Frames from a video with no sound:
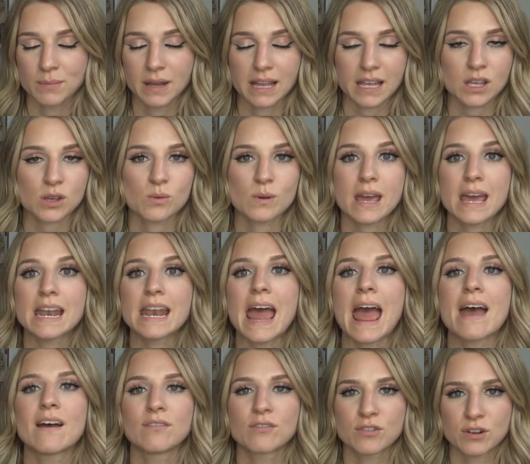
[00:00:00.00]
like you get
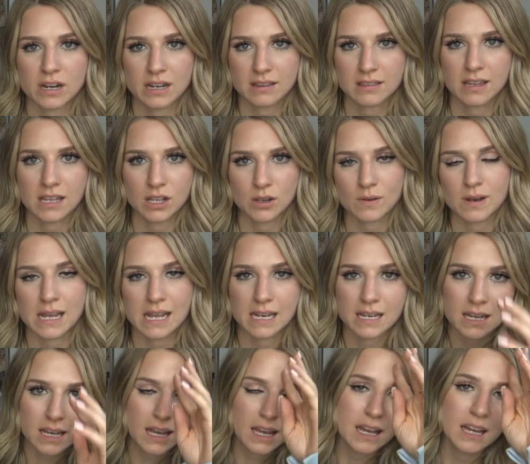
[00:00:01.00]
everything you need